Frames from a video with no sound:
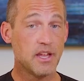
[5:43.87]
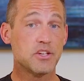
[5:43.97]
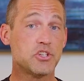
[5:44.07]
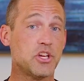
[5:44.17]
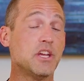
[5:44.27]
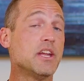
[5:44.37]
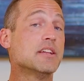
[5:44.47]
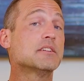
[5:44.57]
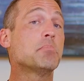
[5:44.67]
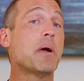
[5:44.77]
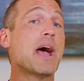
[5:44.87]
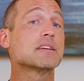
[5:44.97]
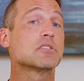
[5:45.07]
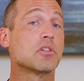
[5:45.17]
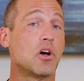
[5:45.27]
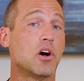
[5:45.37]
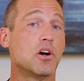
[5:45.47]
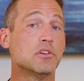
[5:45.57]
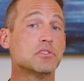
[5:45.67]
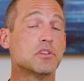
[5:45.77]
she needs to pass
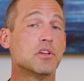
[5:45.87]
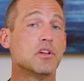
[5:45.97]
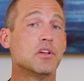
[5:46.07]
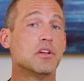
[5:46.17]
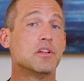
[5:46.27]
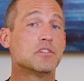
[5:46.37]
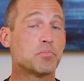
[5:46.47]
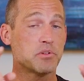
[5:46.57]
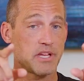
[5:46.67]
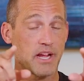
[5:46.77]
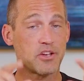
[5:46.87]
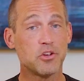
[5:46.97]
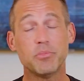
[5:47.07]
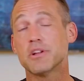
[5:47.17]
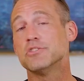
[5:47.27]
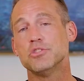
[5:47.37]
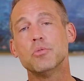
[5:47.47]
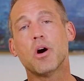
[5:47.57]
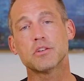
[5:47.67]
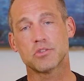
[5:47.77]
laws to protect you because
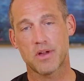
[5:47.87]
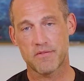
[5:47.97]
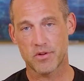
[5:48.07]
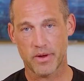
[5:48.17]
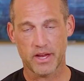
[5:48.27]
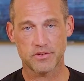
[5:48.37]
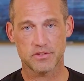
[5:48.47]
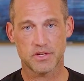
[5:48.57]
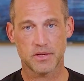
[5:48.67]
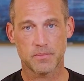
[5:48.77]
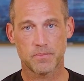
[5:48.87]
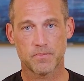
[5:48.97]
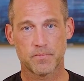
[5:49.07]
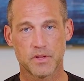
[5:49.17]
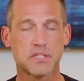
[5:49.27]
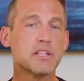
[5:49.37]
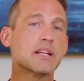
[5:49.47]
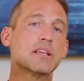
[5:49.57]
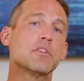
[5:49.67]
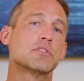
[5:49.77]
you also have no agency. You see,
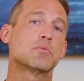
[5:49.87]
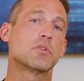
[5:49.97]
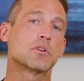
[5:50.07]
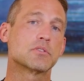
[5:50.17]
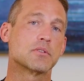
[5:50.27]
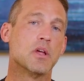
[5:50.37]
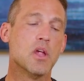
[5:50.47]
that's how this works.